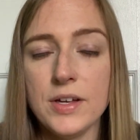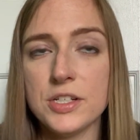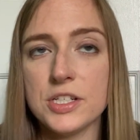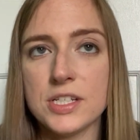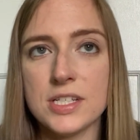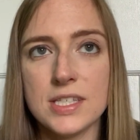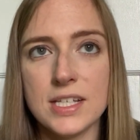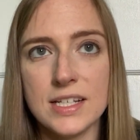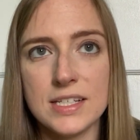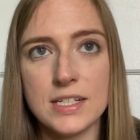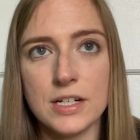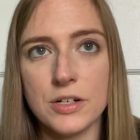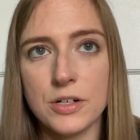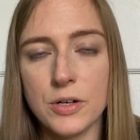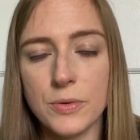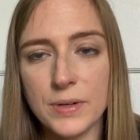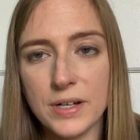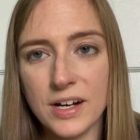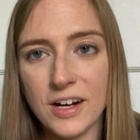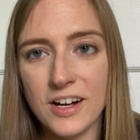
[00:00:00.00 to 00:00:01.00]
just things that are
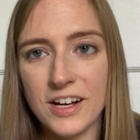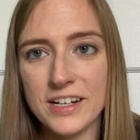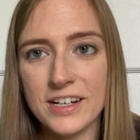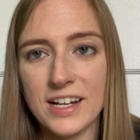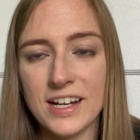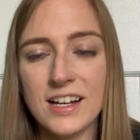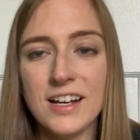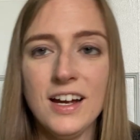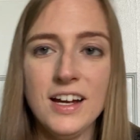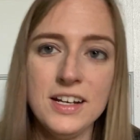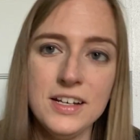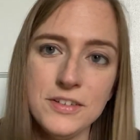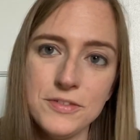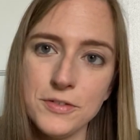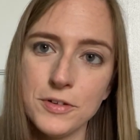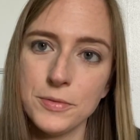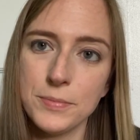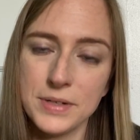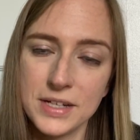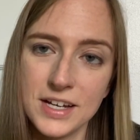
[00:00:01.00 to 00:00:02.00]
going on that kind of
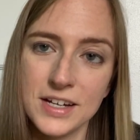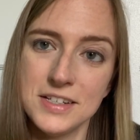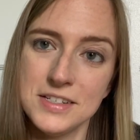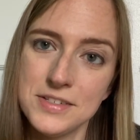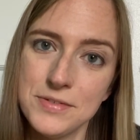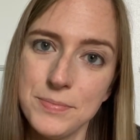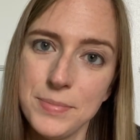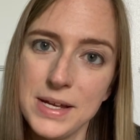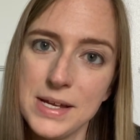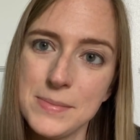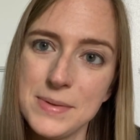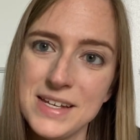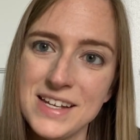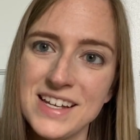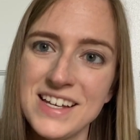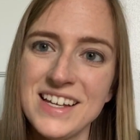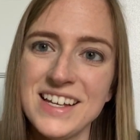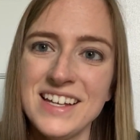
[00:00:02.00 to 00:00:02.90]
are because of baby.